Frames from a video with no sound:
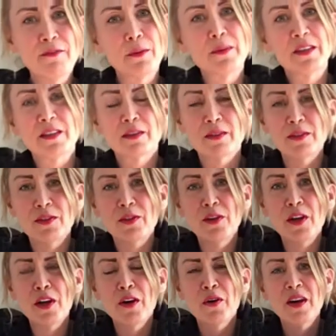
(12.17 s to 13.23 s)
from Ziehl
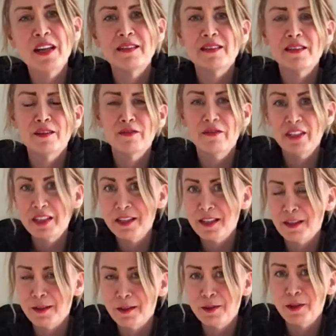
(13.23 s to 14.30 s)
Studio and Ziehl
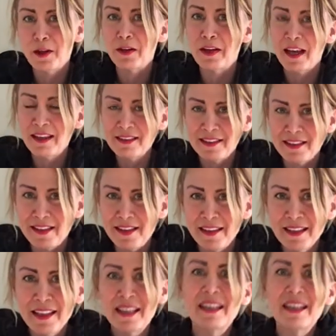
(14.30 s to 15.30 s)
Vintage on Etsy.